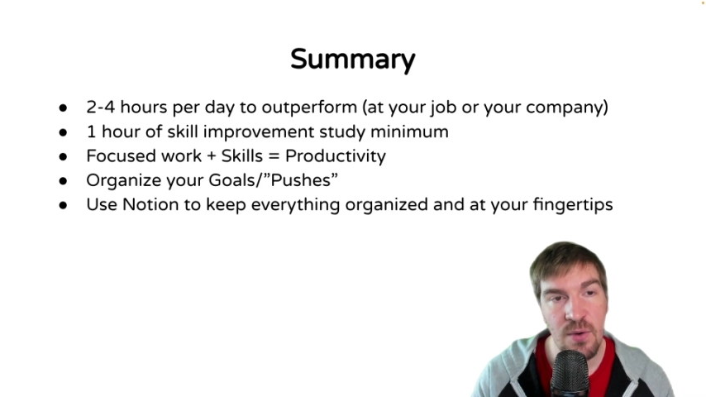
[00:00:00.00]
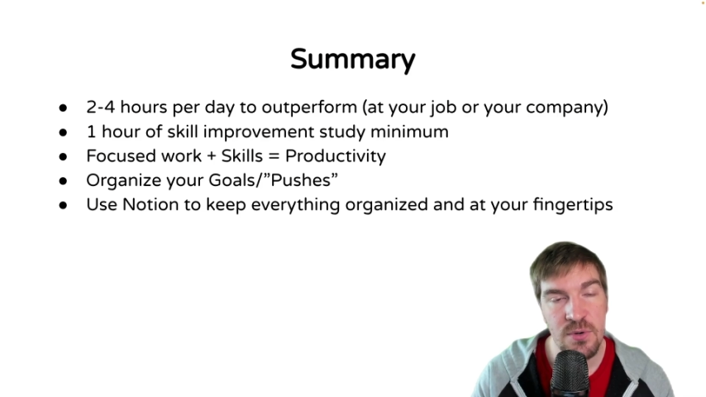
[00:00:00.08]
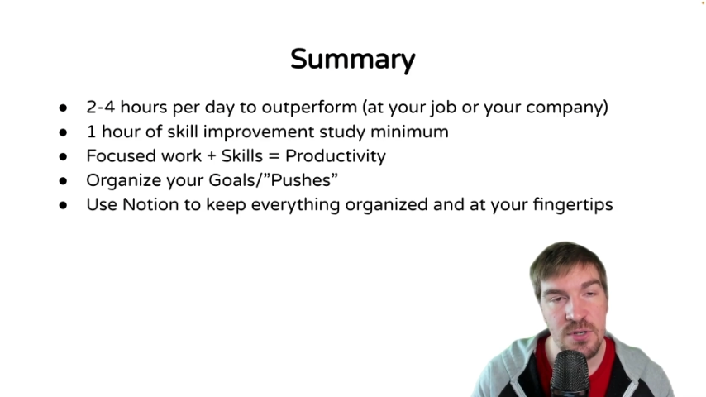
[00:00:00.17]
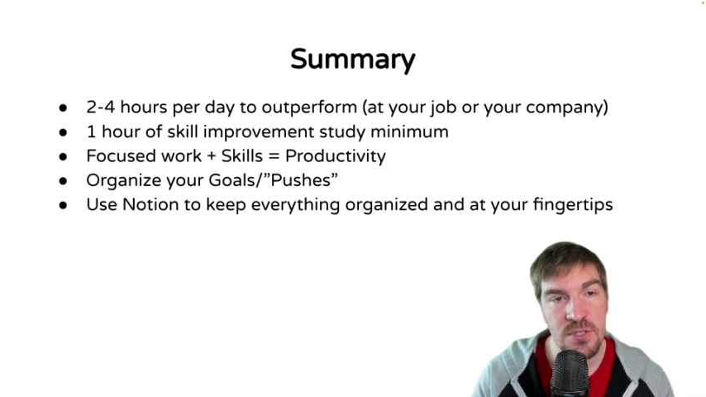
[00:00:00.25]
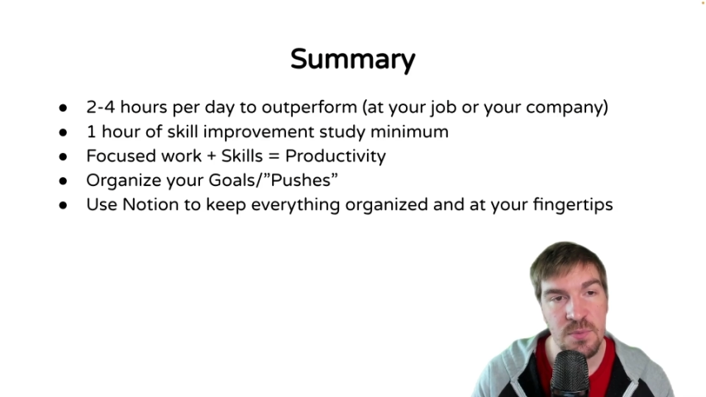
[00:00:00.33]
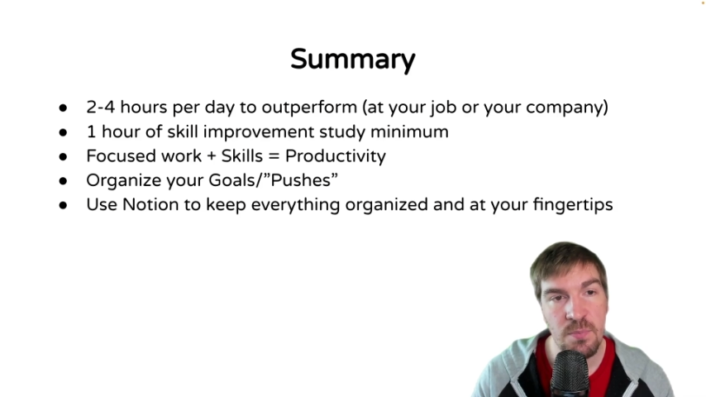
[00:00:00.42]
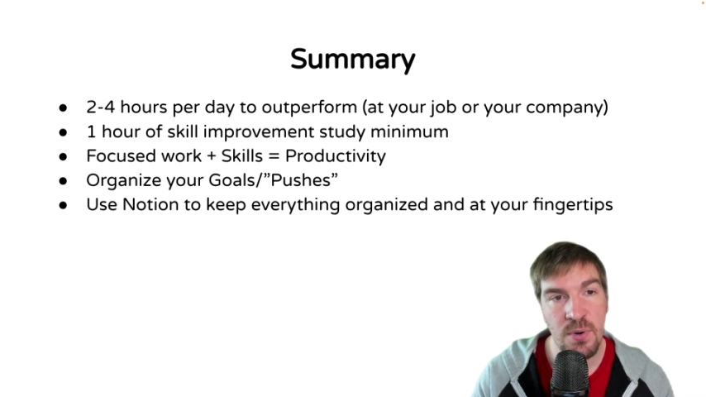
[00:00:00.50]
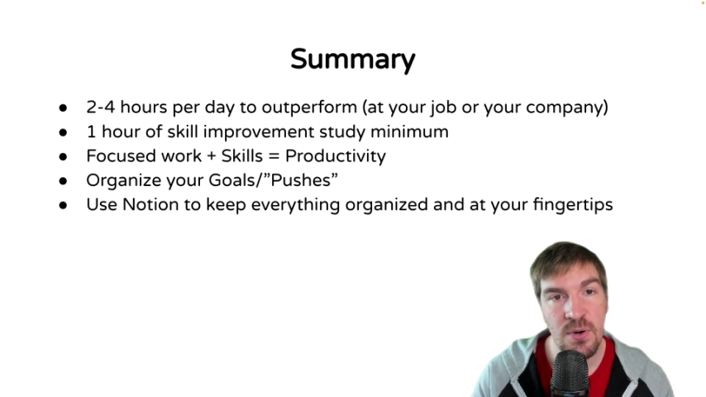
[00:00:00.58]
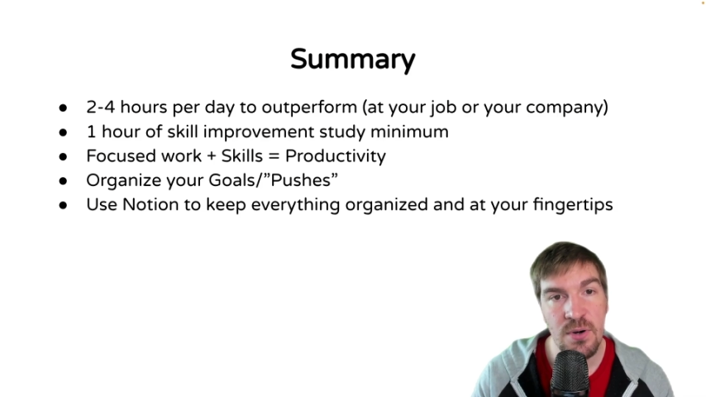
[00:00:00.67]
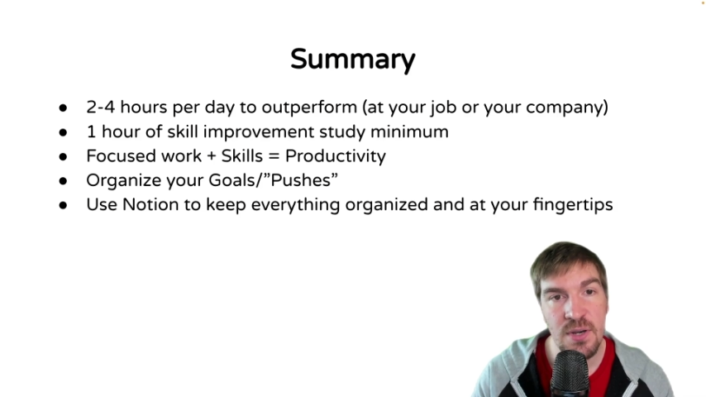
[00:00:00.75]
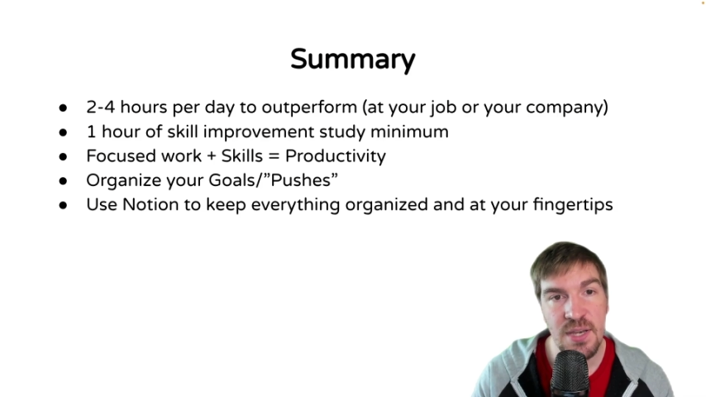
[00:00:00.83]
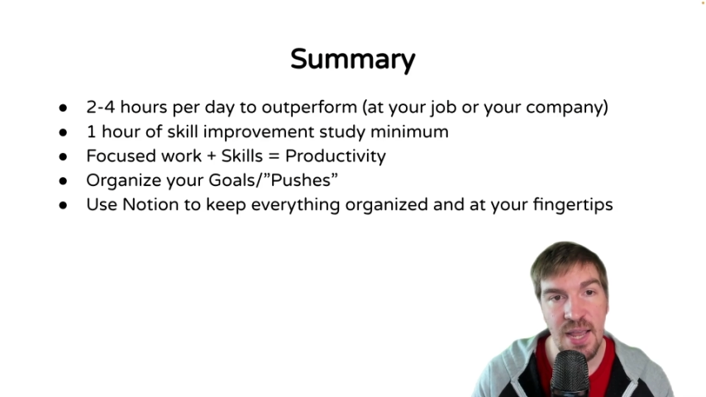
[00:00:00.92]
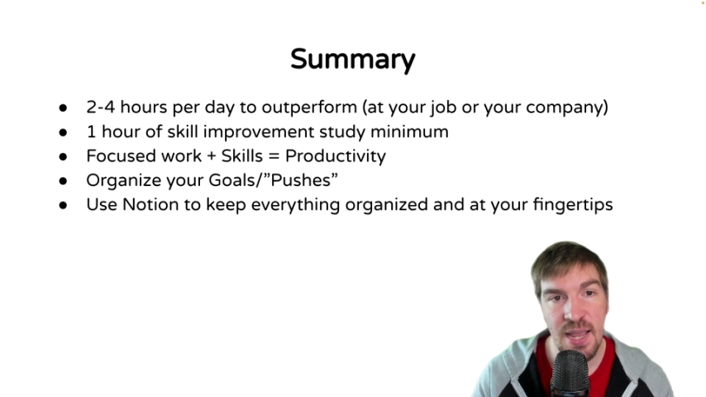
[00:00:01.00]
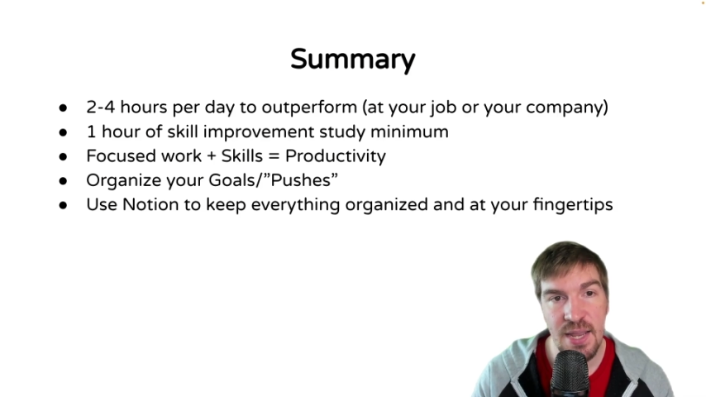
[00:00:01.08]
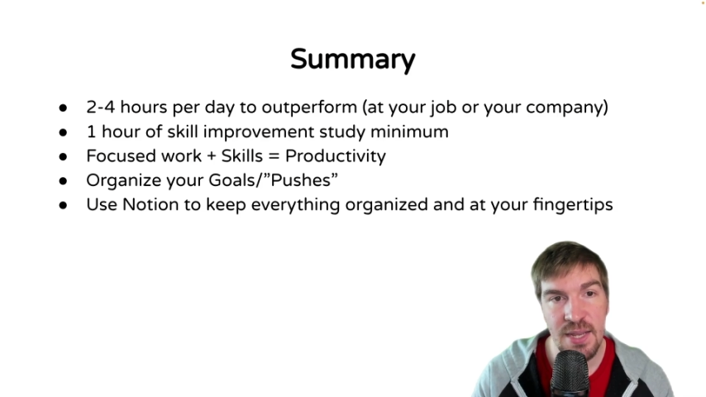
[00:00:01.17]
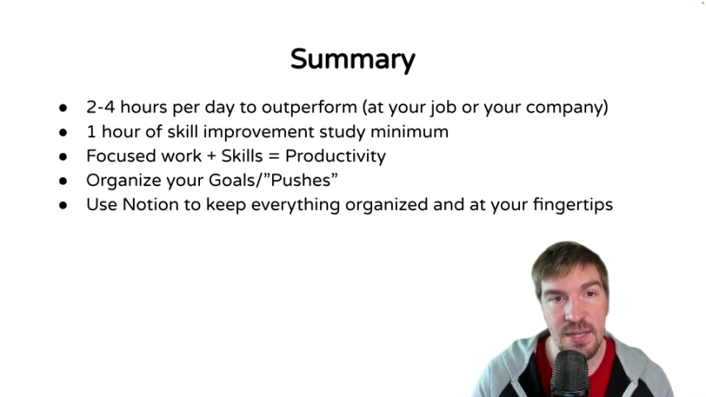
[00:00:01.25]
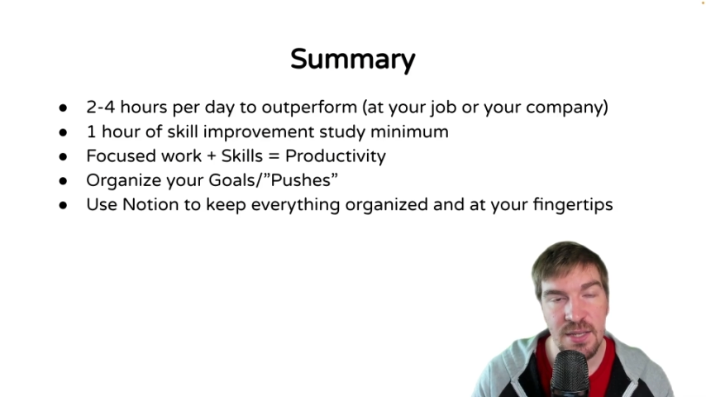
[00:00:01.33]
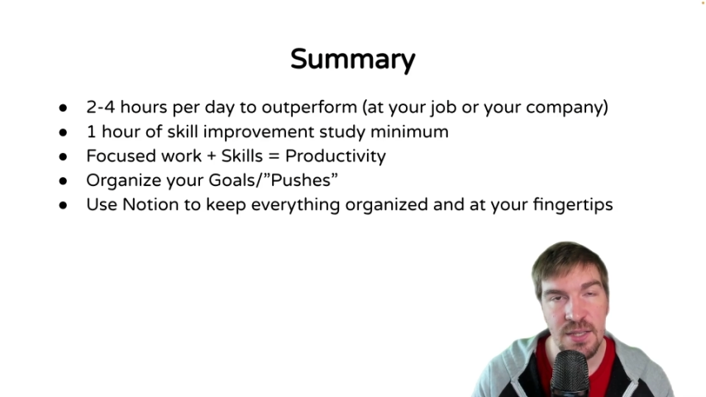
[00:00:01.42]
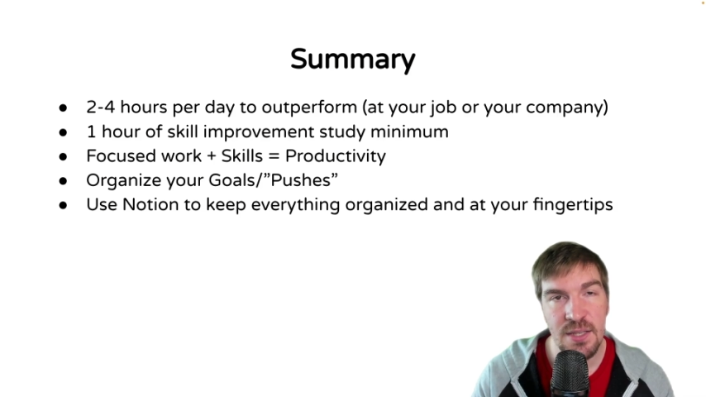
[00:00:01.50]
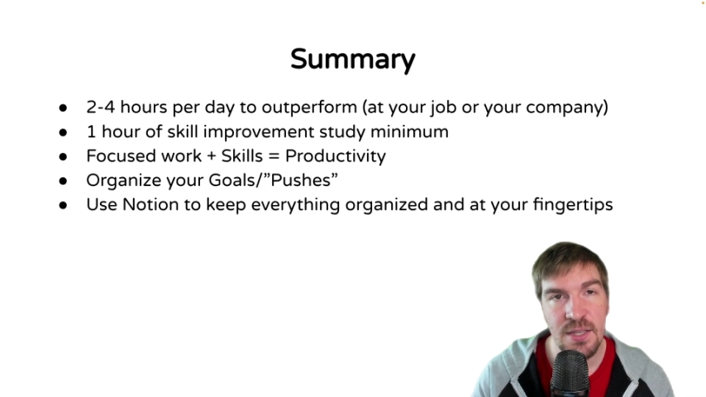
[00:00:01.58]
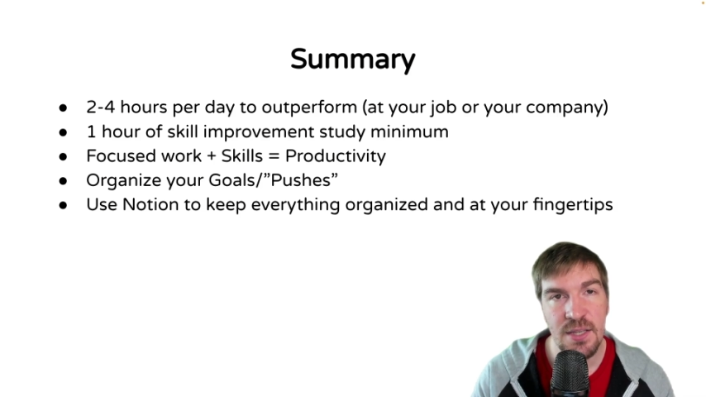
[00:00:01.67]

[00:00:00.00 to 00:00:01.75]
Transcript: hours per day